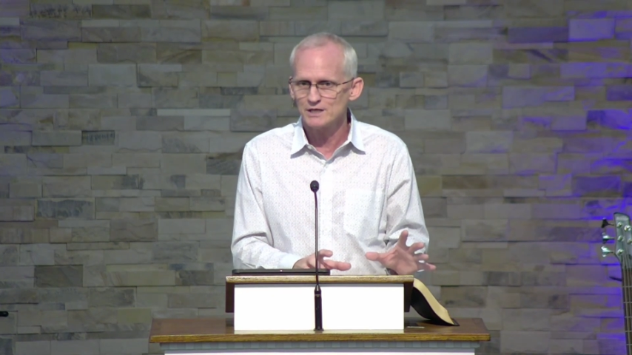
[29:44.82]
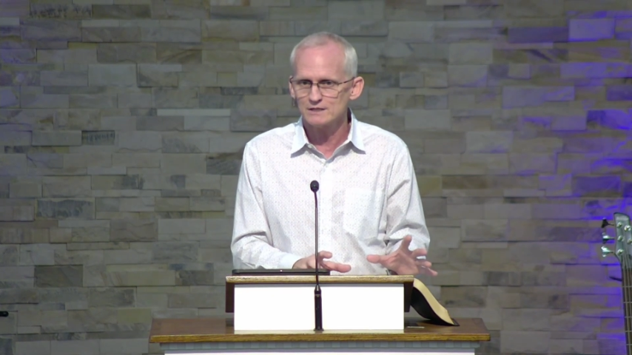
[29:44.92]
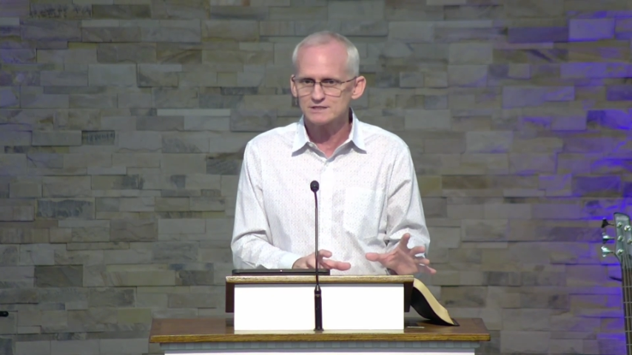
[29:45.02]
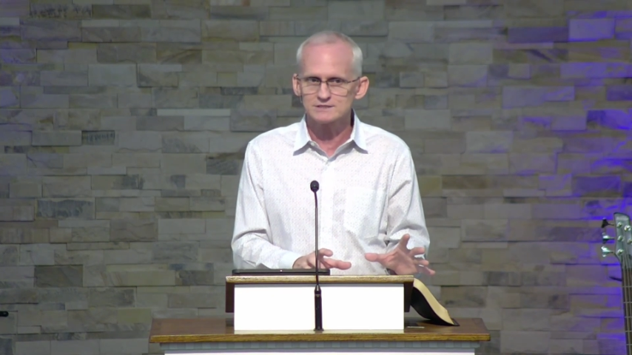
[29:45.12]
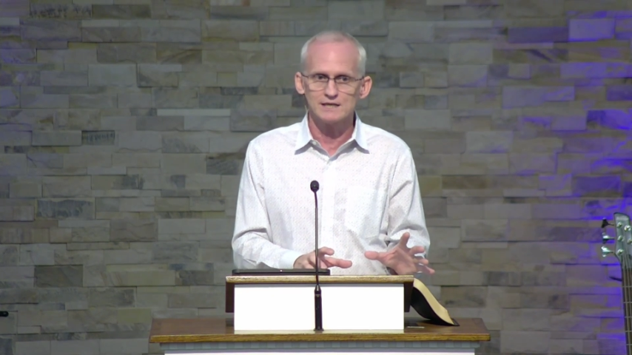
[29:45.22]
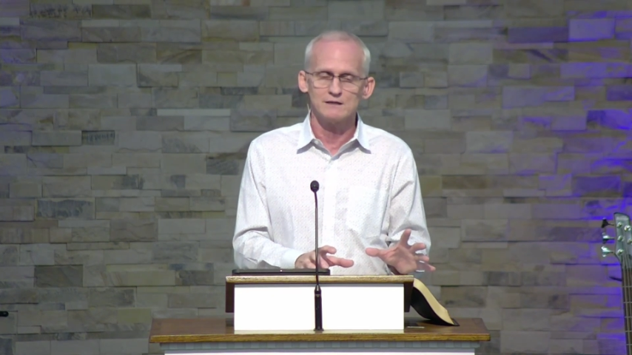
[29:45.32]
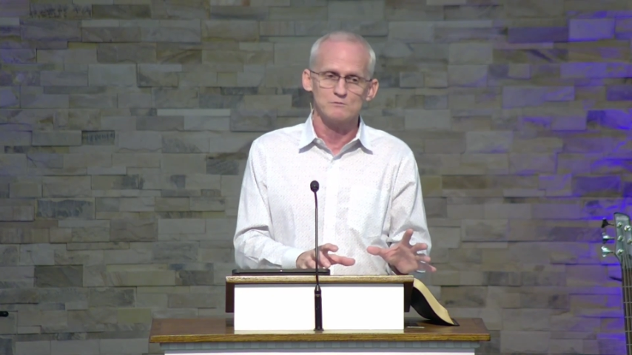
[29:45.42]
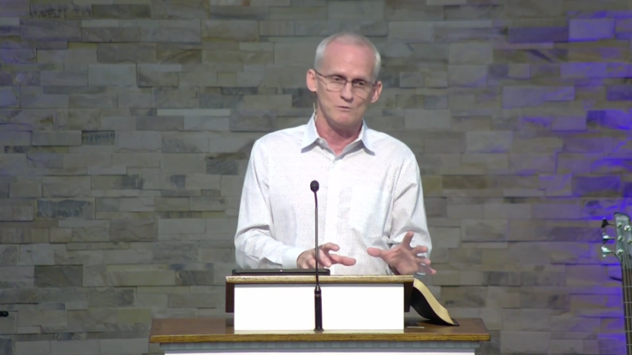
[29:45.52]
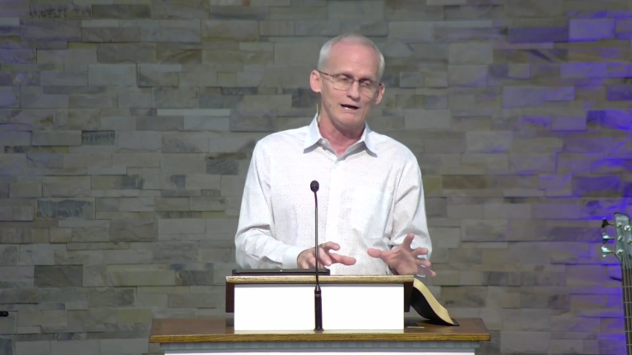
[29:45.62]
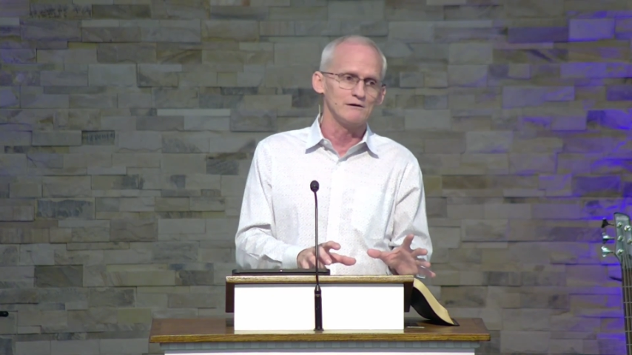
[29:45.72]
We ought to
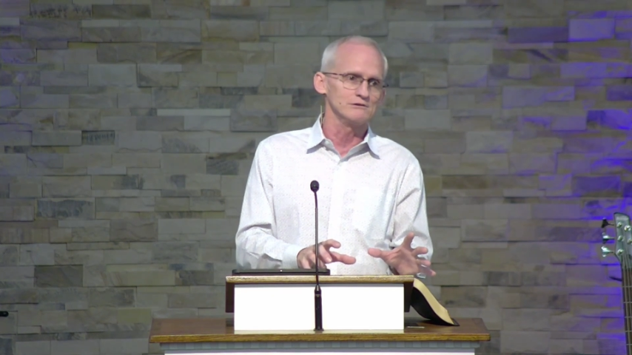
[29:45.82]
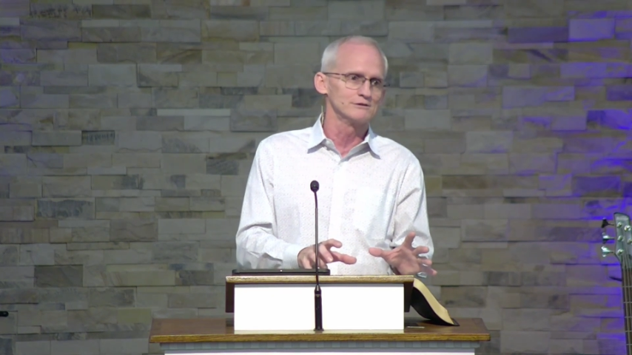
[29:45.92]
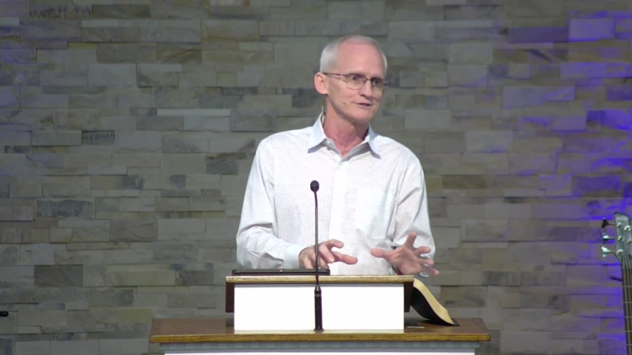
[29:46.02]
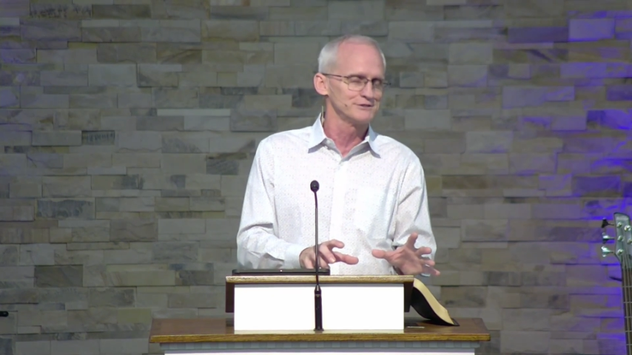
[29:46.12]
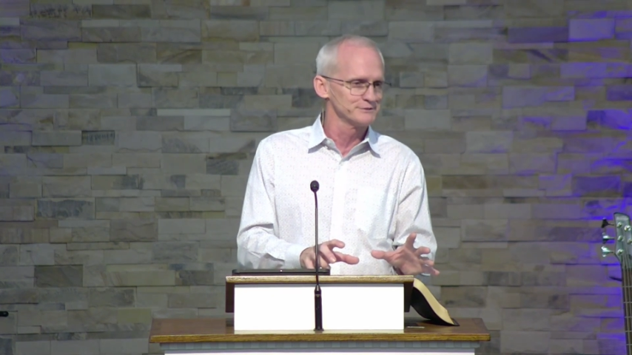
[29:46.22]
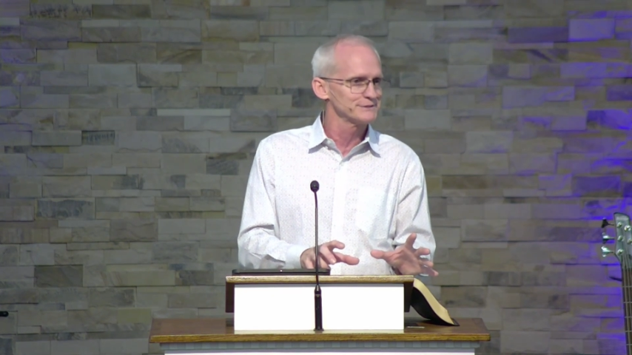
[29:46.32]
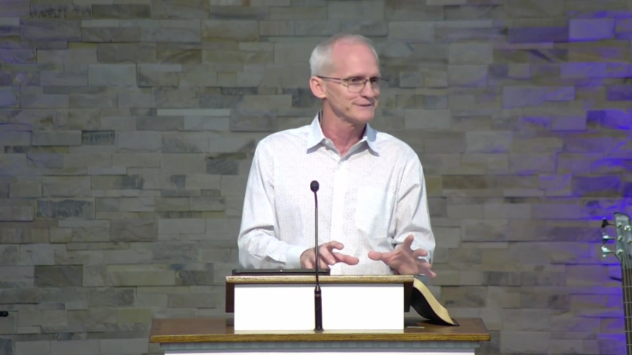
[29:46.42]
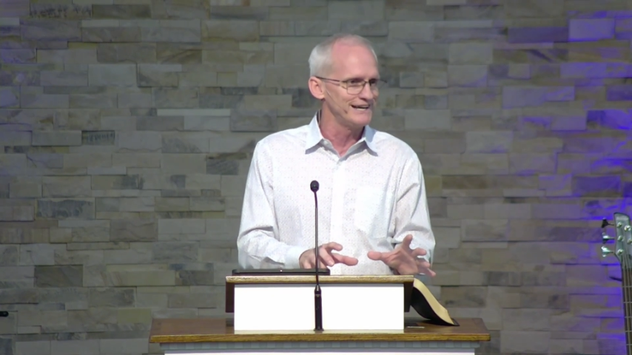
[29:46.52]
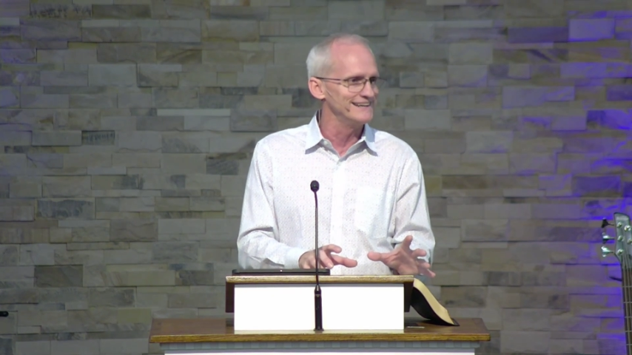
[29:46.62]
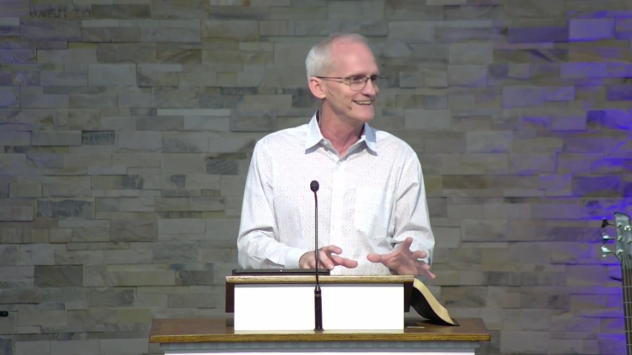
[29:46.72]
say, wow, Lord, you
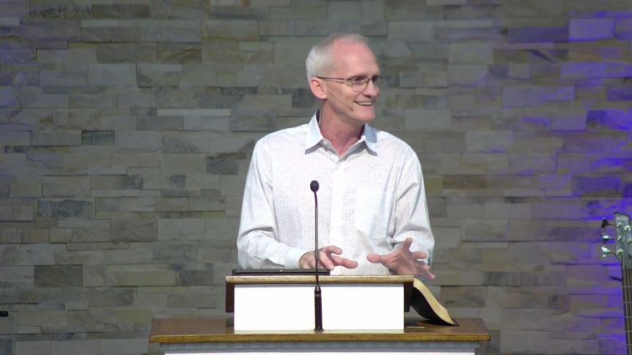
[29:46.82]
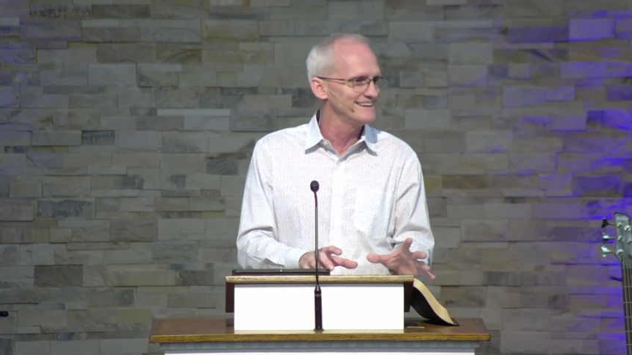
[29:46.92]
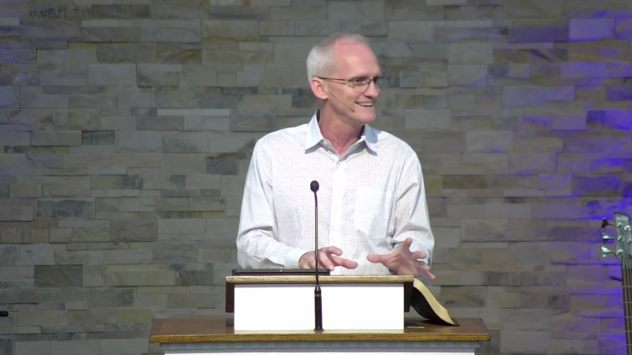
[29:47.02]
were right.